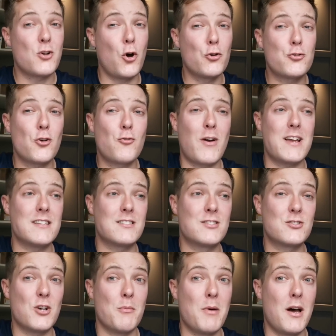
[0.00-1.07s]
It's also great in
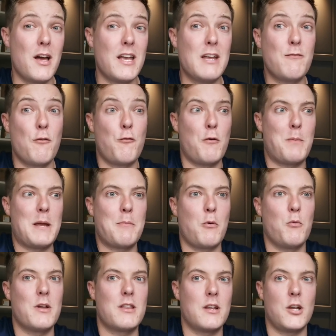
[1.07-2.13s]
summer, even for
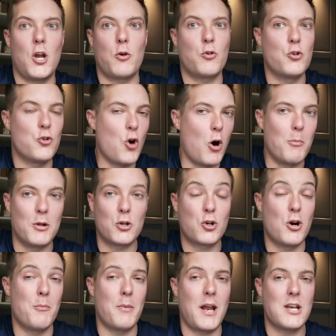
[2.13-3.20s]
people with, you know, normal
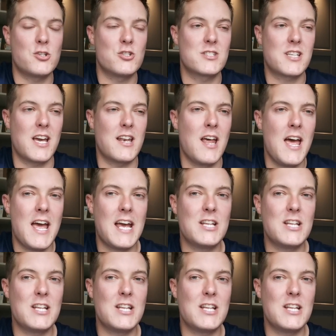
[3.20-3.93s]
and combination skin.